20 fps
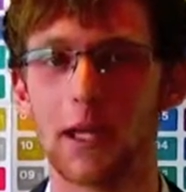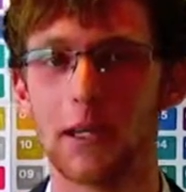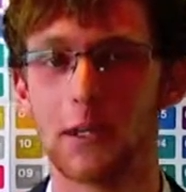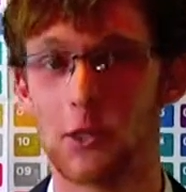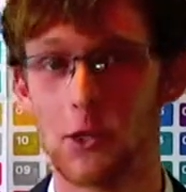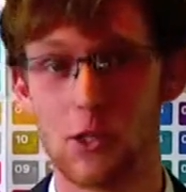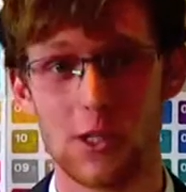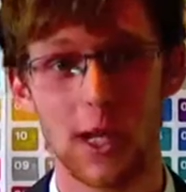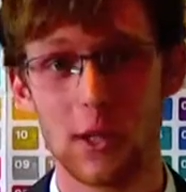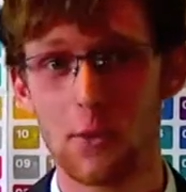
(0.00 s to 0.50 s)

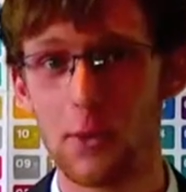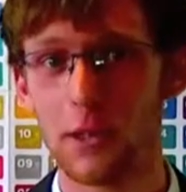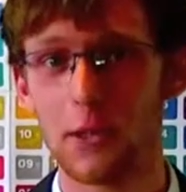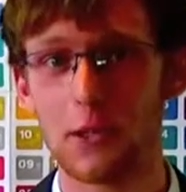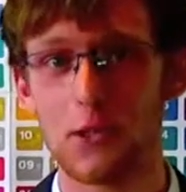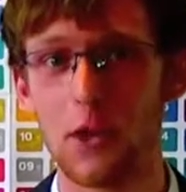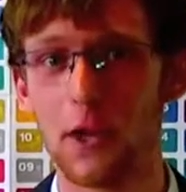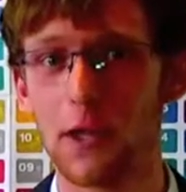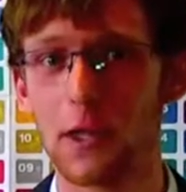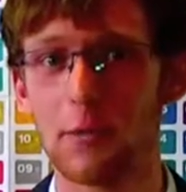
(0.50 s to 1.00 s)
Just like when
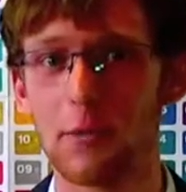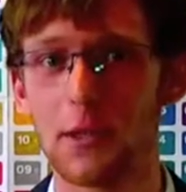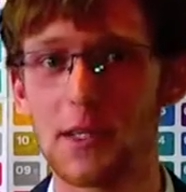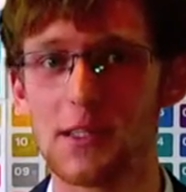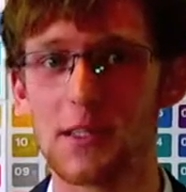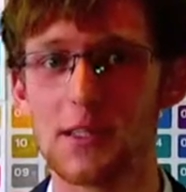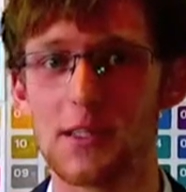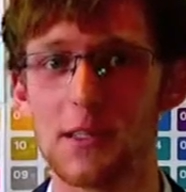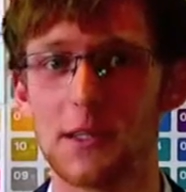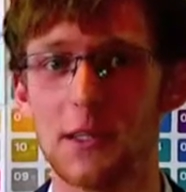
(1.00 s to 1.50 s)
you joined the
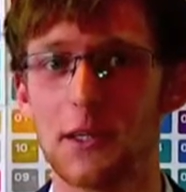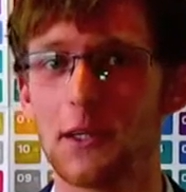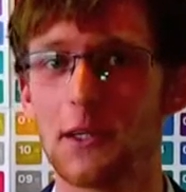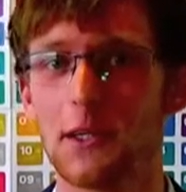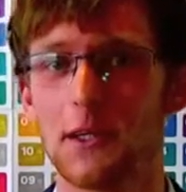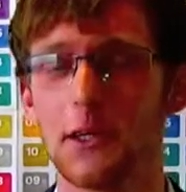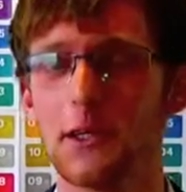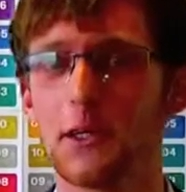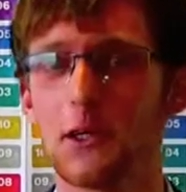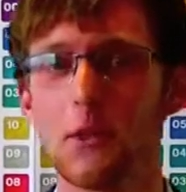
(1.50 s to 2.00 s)
business, you
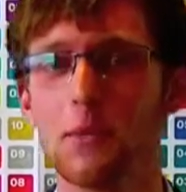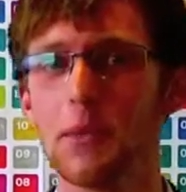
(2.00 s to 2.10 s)
didn't